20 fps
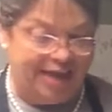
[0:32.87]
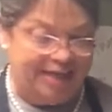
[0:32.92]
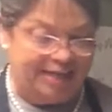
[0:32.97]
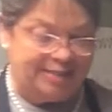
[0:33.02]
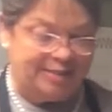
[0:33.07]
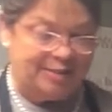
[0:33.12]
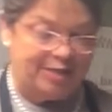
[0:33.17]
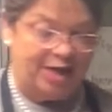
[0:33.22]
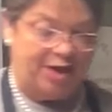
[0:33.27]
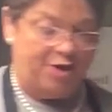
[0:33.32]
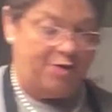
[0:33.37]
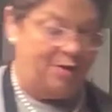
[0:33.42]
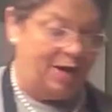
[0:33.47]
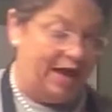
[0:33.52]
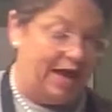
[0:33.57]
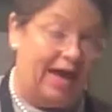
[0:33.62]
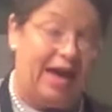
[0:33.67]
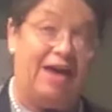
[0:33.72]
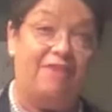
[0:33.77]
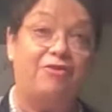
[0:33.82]
So
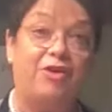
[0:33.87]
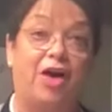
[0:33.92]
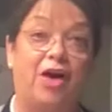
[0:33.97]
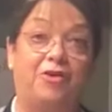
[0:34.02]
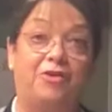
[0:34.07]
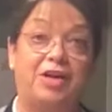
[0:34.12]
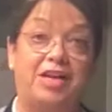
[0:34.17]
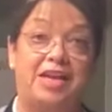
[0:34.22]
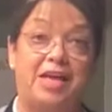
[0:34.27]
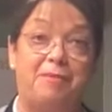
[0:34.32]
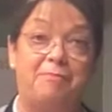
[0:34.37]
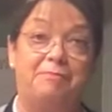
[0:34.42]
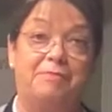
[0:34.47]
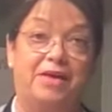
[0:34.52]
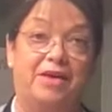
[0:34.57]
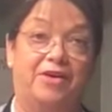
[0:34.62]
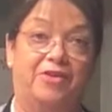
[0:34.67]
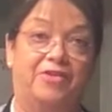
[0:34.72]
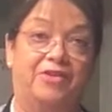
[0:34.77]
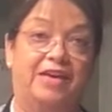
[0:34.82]
I have coconut
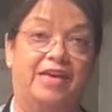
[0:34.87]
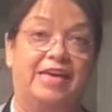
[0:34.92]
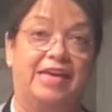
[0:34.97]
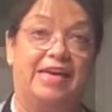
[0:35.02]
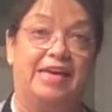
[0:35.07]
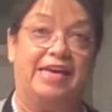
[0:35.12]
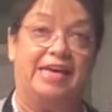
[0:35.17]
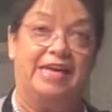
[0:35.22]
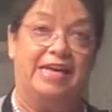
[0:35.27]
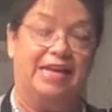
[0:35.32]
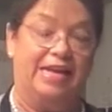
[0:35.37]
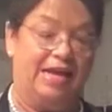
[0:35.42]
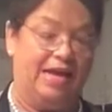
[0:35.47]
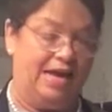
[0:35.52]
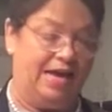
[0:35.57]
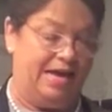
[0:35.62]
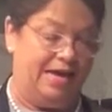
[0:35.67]
milk in